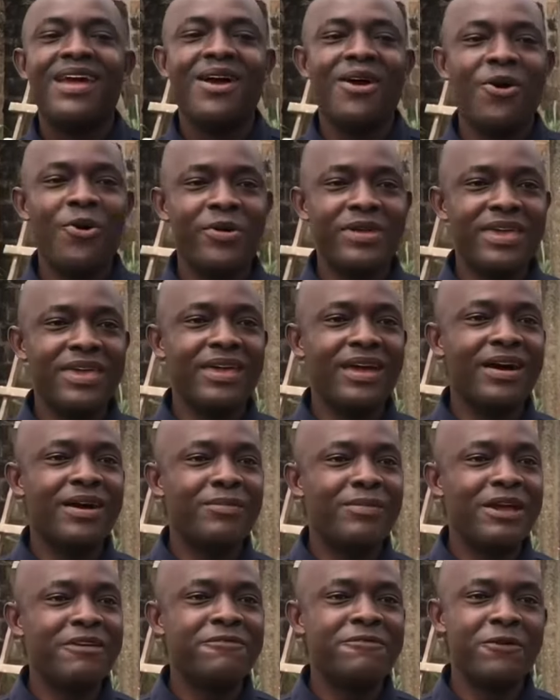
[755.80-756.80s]
Okay,
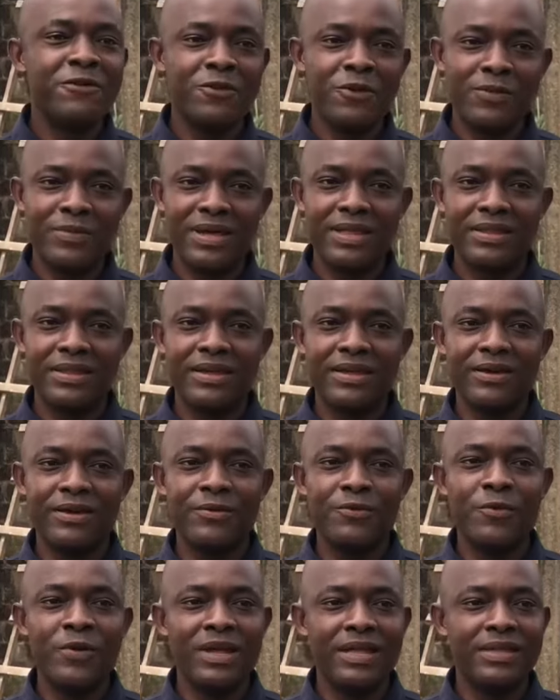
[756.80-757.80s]
my phone numbers are
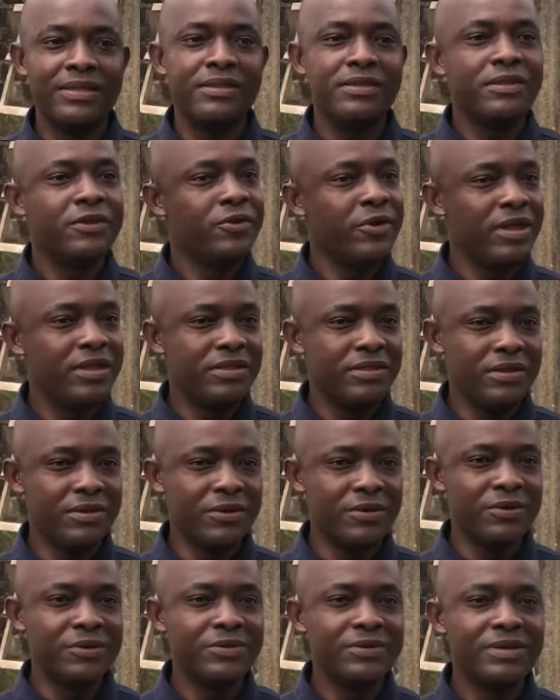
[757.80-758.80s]

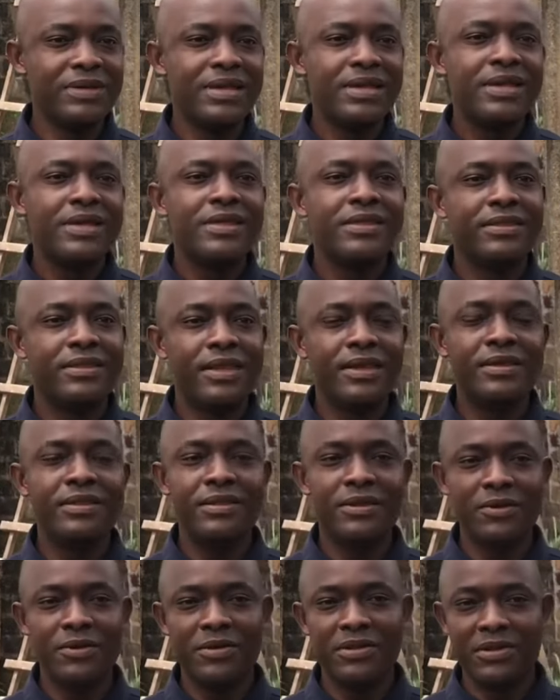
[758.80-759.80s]
080
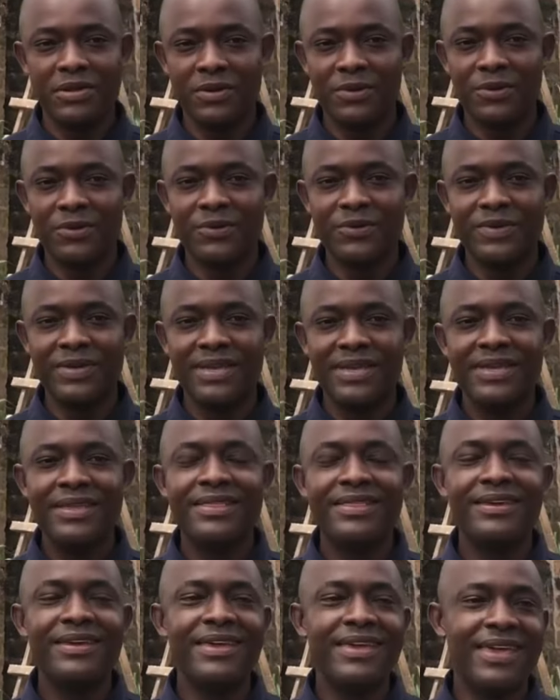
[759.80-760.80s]
600
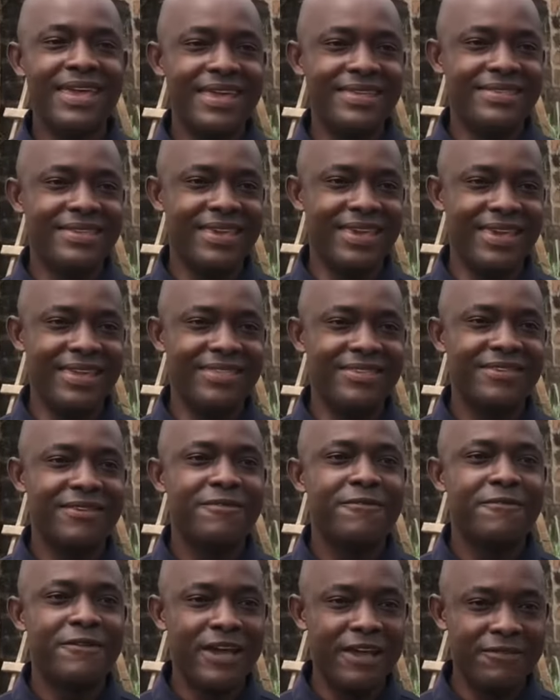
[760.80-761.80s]

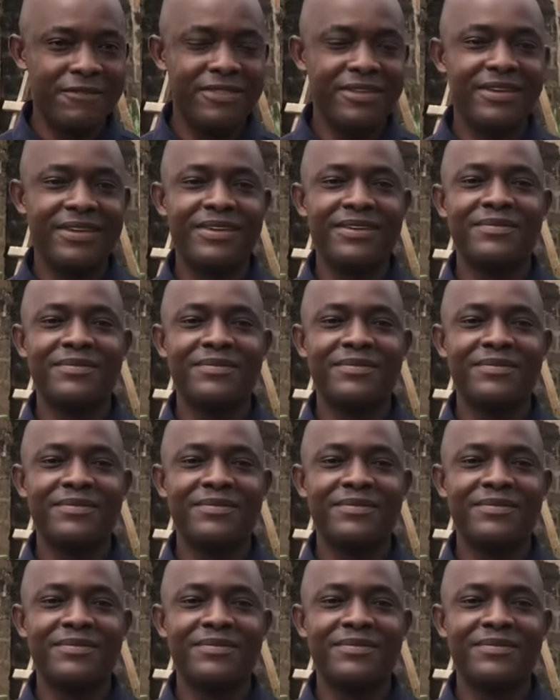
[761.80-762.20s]
38853.